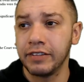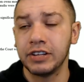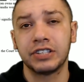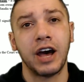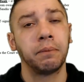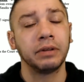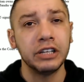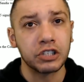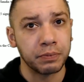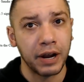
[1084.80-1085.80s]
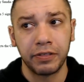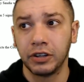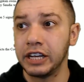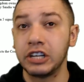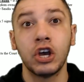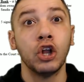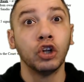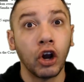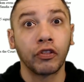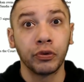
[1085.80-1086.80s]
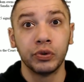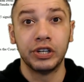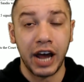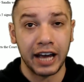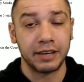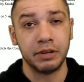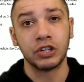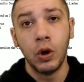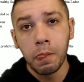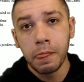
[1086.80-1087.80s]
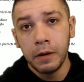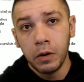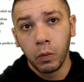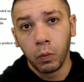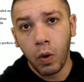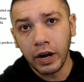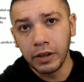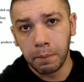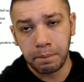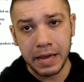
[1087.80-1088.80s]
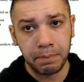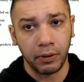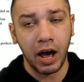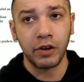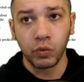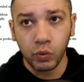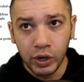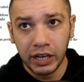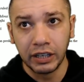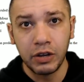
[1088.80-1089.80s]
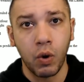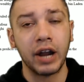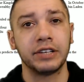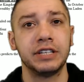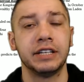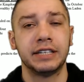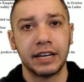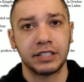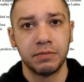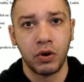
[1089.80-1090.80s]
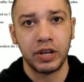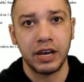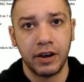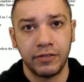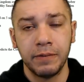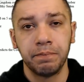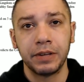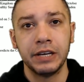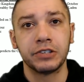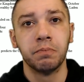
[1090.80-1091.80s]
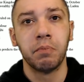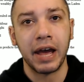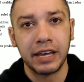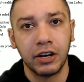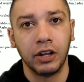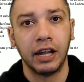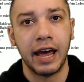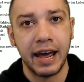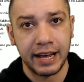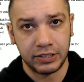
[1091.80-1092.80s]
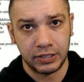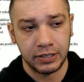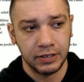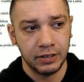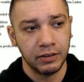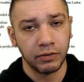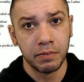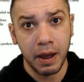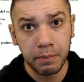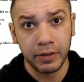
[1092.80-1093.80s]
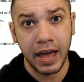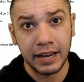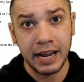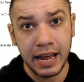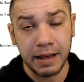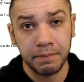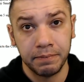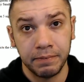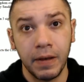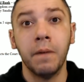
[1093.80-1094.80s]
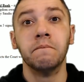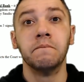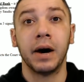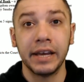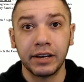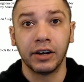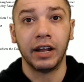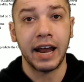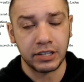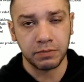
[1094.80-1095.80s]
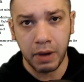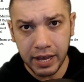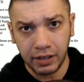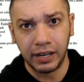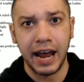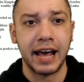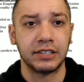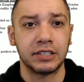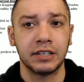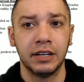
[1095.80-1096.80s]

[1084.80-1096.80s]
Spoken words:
this out. Please spread the links. Look through the documents. One of the people I really want to see the testimony of is Michael Hess. Remember that name. Michael Hess. Michael Hess